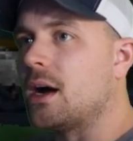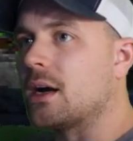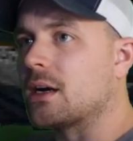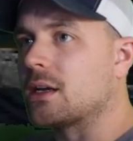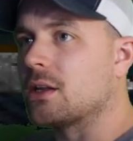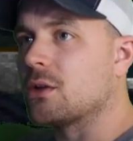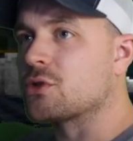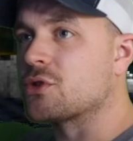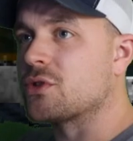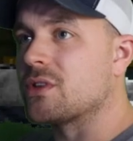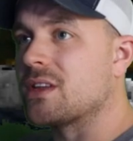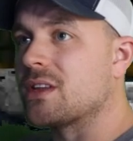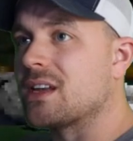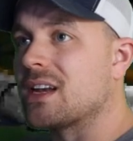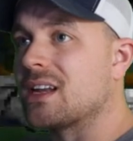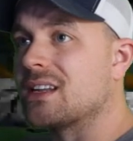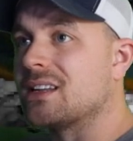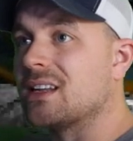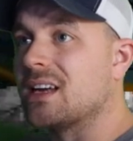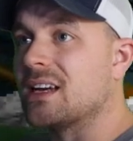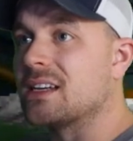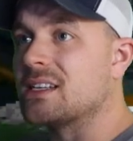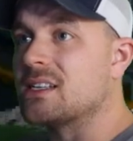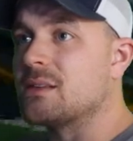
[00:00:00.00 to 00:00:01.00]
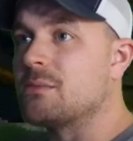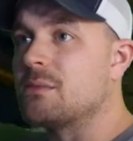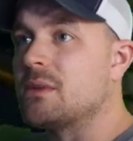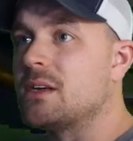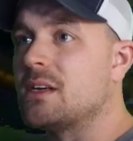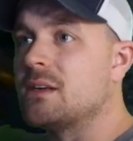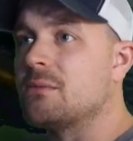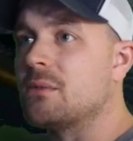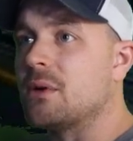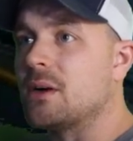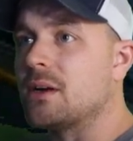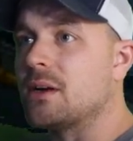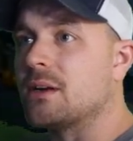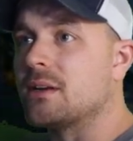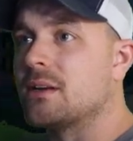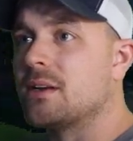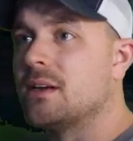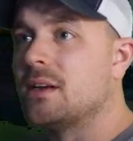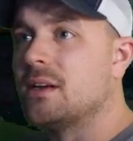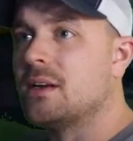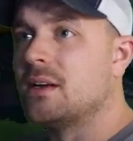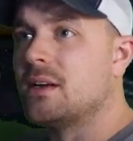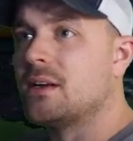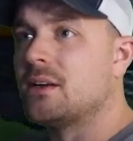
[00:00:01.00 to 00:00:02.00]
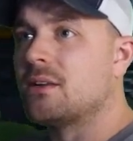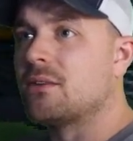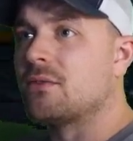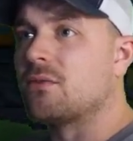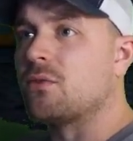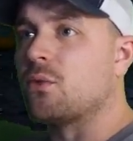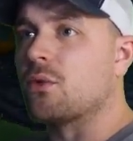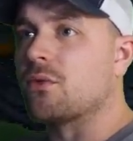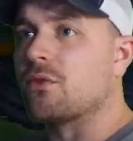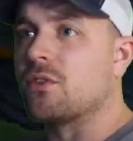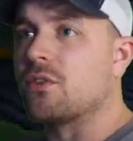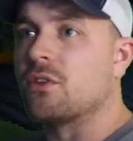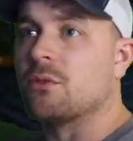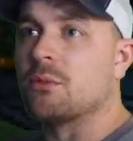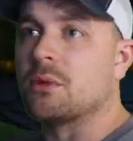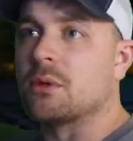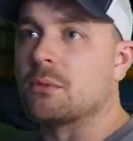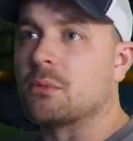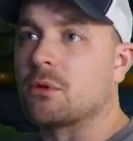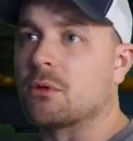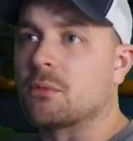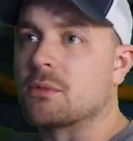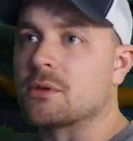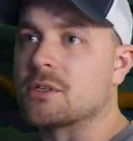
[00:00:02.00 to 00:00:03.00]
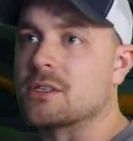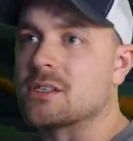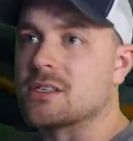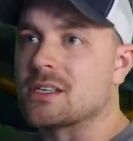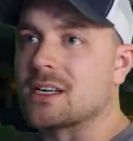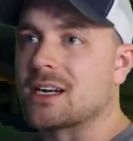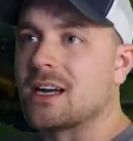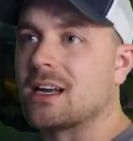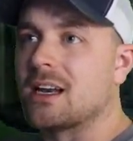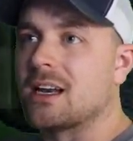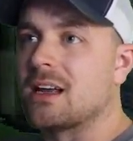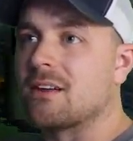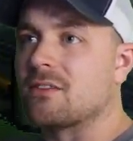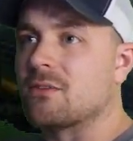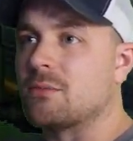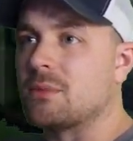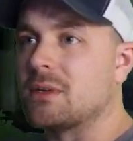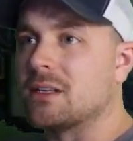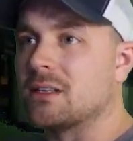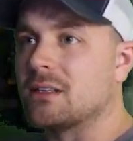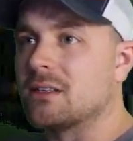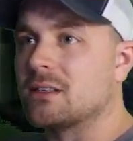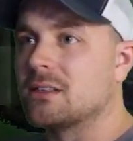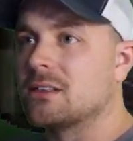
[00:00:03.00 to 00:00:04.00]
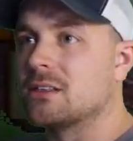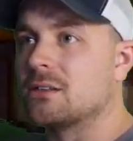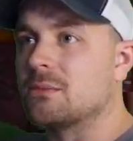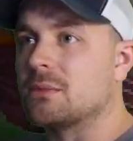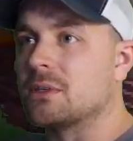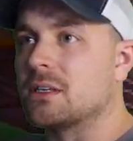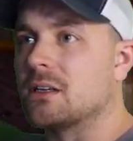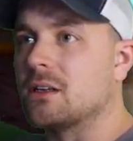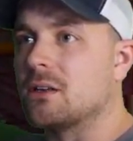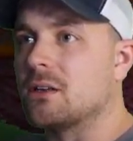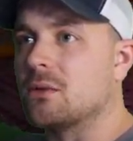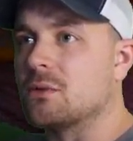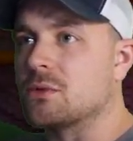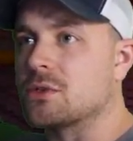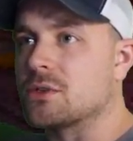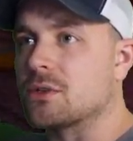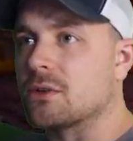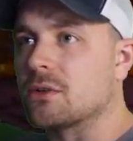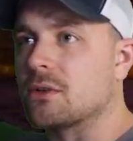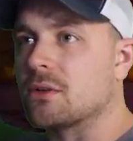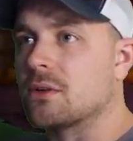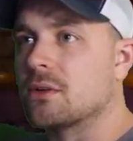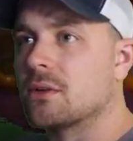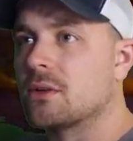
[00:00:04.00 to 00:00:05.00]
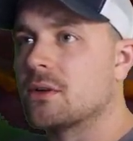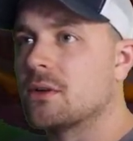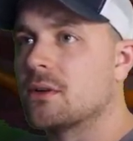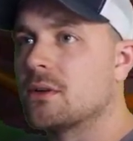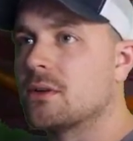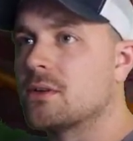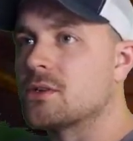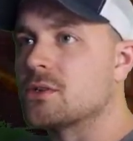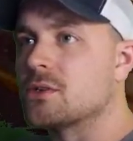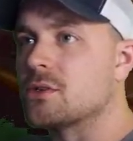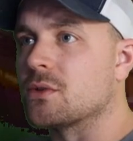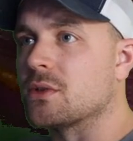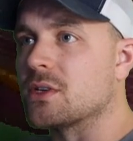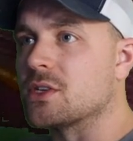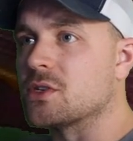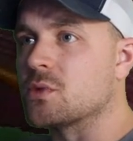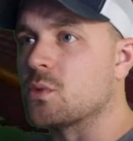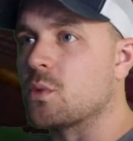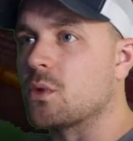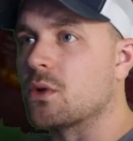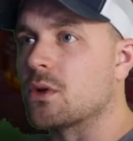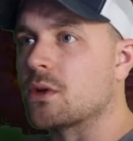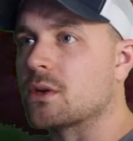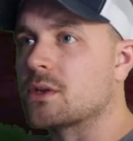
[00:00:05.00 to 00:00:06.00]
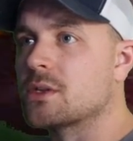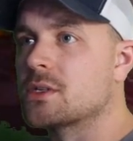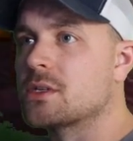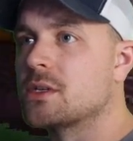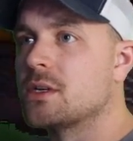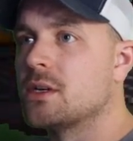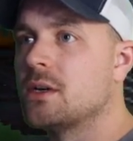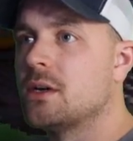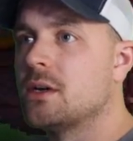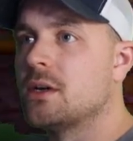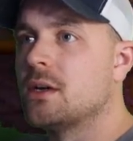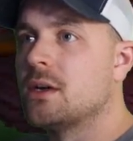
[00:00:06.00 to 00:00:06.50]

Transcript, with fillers: closer than I'd like to be, but for filming purposes I kind of have to be a little bit closer so this works,